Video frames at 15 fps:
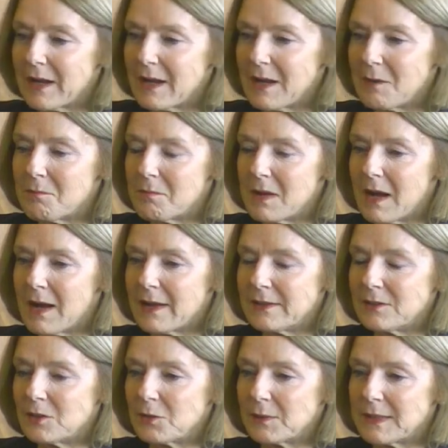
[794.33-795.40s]
um, uh,
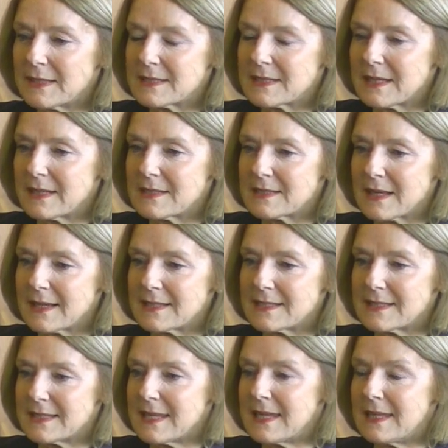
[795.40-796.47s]
you know, and it's it's I
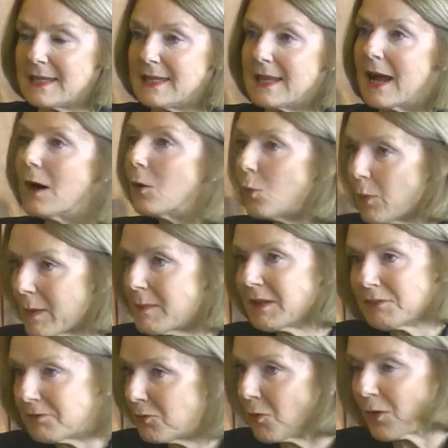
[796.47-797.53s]
see young
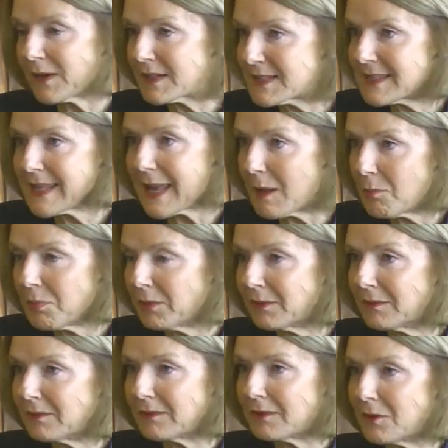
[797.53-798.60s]
women, for
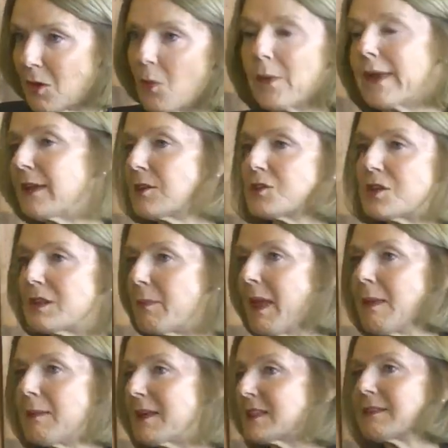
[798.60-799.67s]
example, mm-hmm. going to the
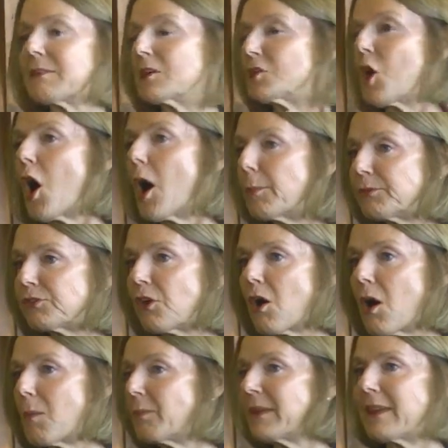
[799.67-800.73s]
Bay because they've got
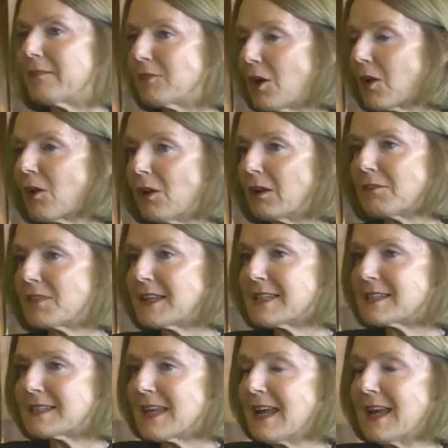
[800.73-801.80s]
Topshop and they've got all of
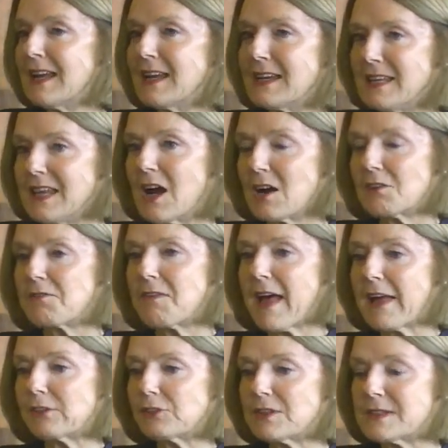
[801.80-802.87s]
these young
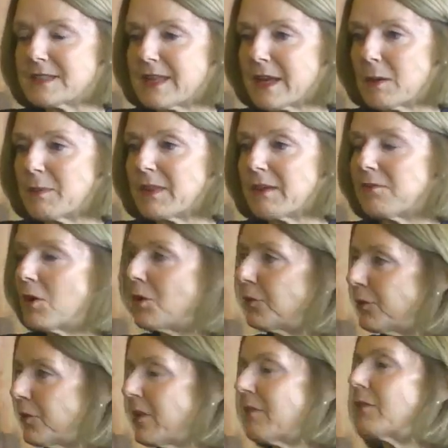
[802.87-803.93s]
fashions there, but they've
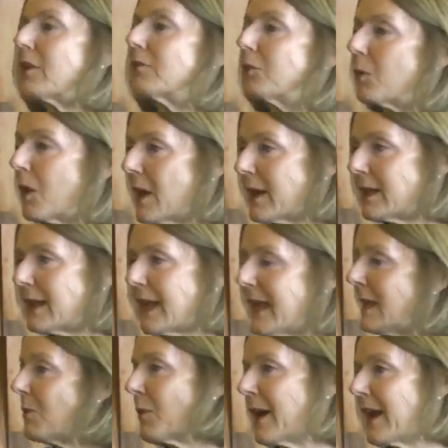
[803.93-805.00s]
also they've got a variety.
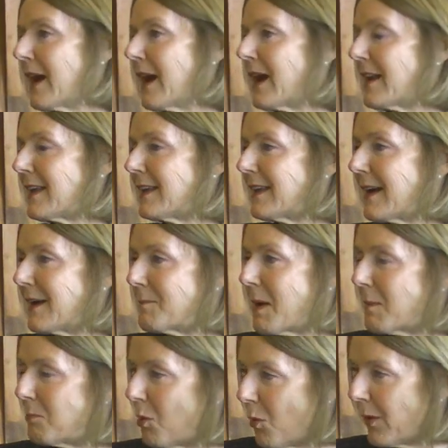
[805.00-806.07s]
Anyway, I uh,
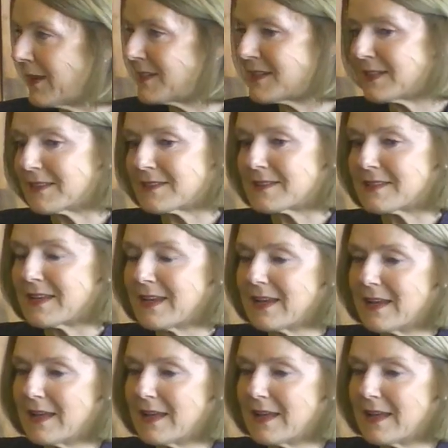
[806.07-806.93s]
my point is